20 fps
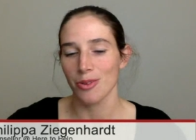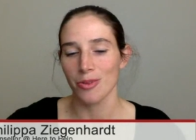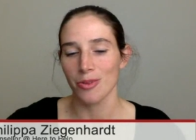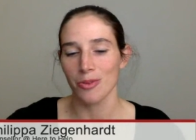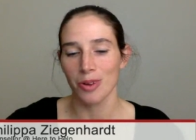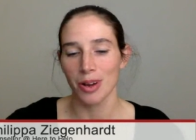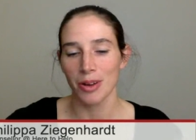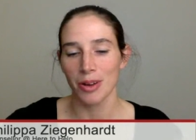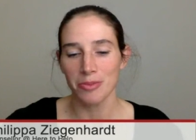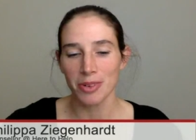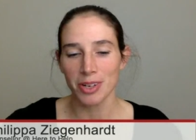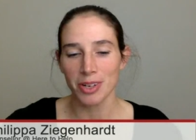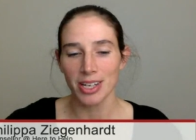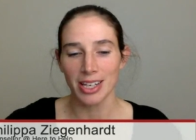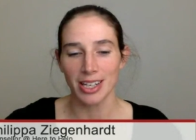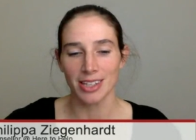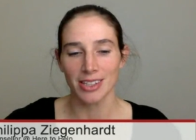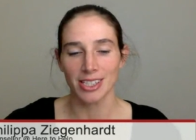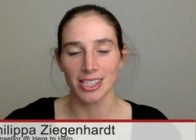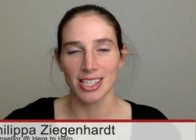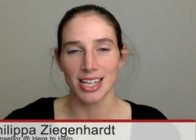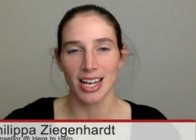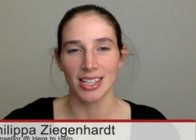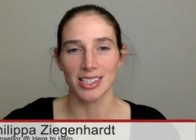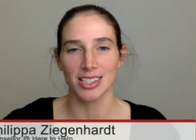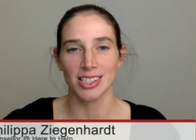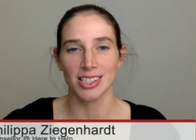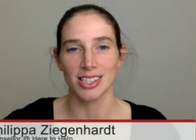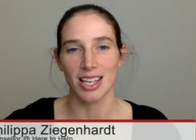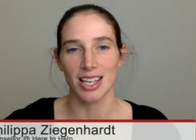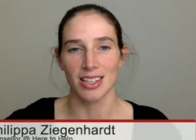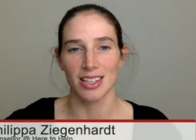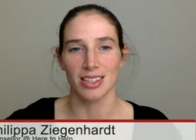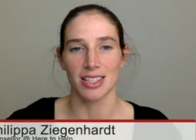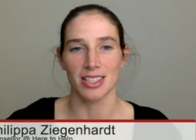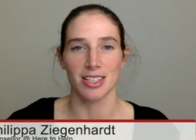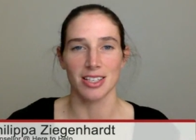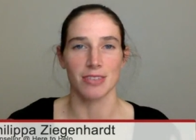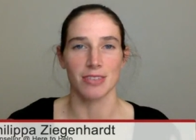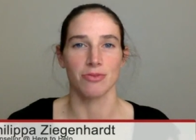when we start to see that
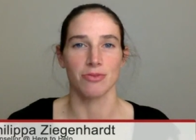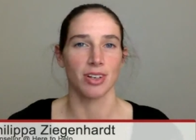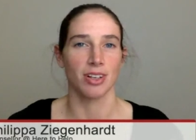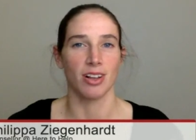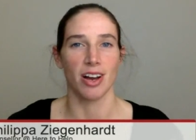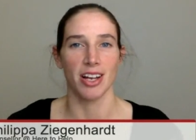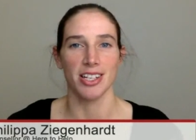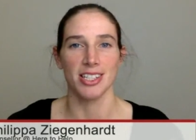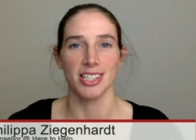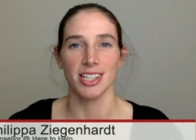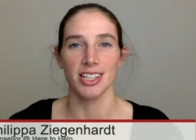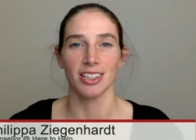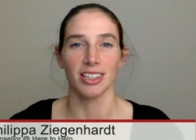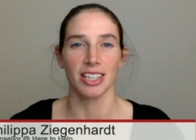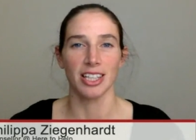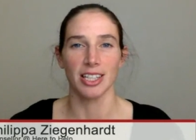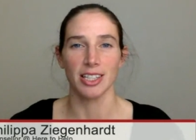there's this real ideal,